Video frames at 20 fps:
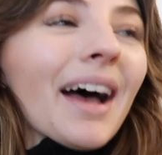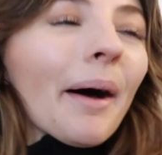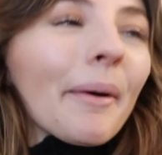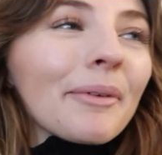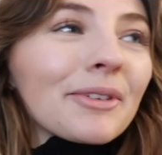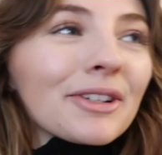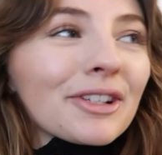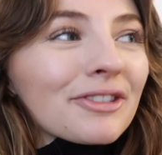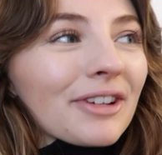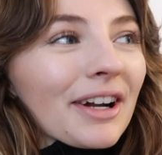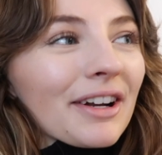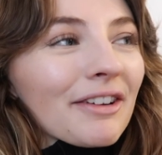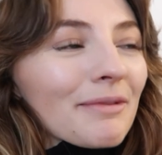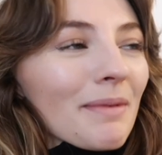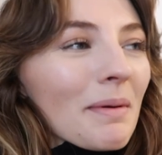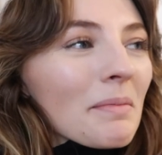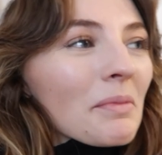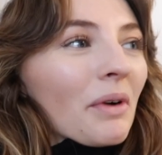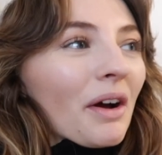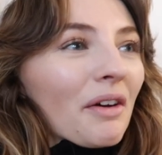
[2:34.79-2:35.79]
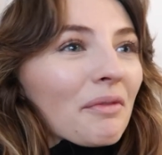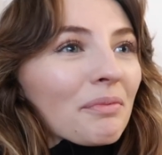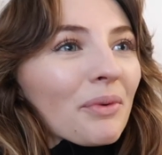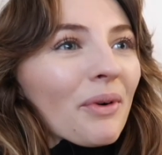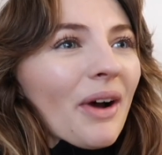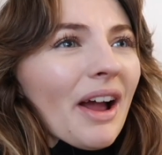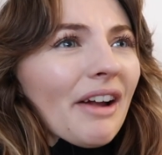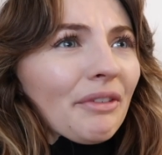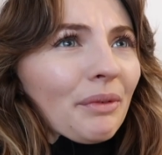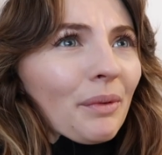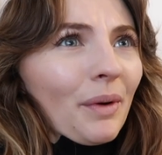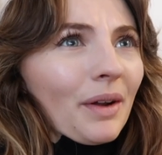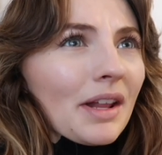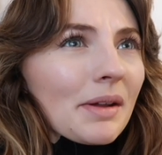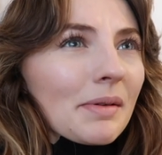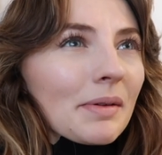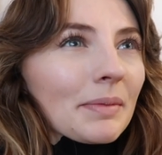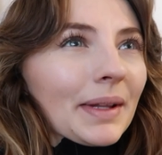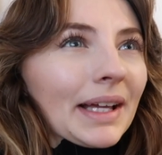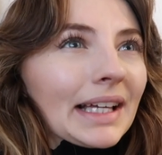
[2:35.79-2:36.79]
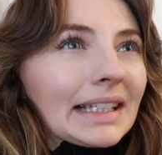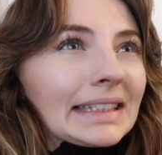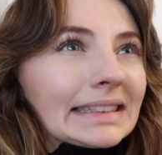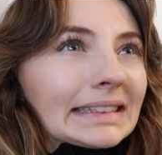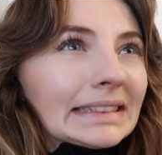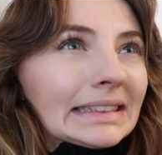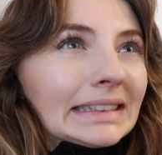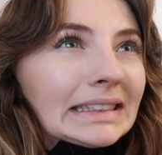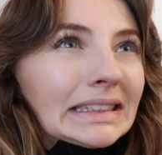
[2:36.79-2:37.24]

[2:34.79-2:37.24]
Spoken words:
I'm just trying to remember what I've bought everyone and I'm like,